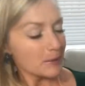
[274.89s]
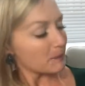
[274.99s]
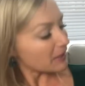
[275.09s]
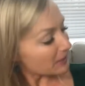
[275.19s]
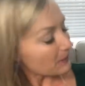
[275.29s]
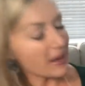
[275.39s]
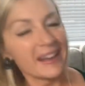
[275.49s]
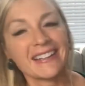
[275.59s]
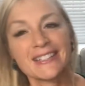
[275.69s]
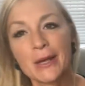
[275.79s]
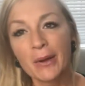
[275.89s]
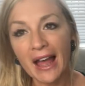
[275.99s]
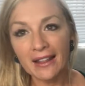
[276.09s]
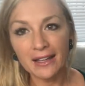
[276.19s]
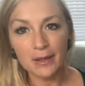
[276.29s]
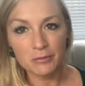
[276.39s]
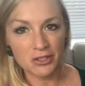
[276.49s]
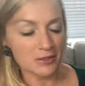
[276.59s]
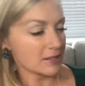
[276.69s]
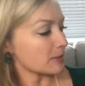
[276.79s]
But anyway, so Callum
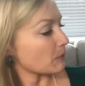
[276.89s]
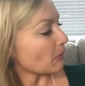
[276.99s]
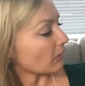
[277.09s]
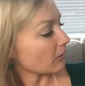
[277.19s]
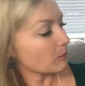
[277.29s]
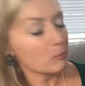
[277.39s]
chose this book,